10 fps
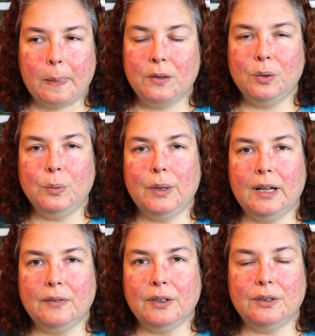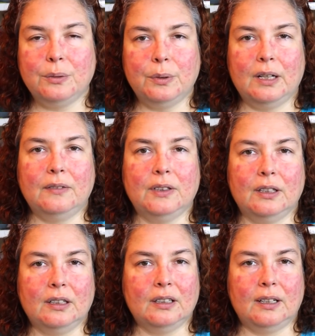do whatever and do
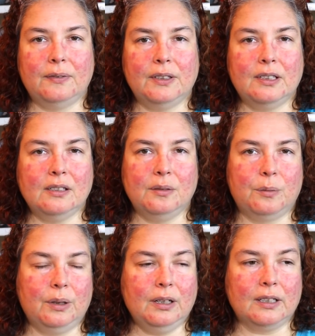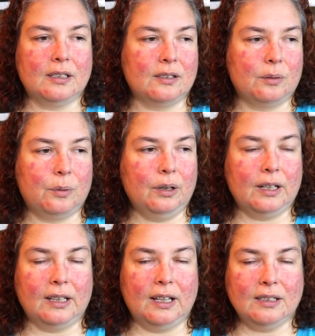whatever. If it doesn't work, it doesn't
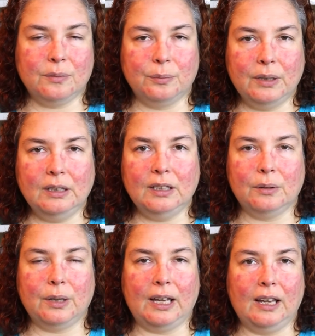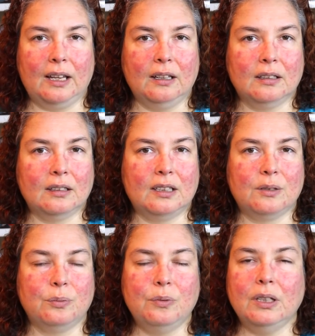work. And that's really okay.
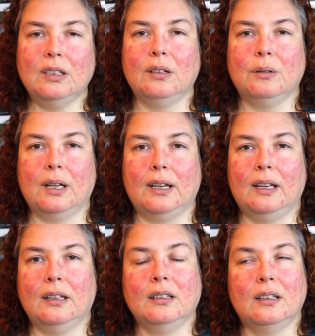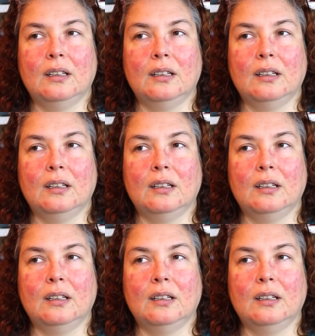It's really okay.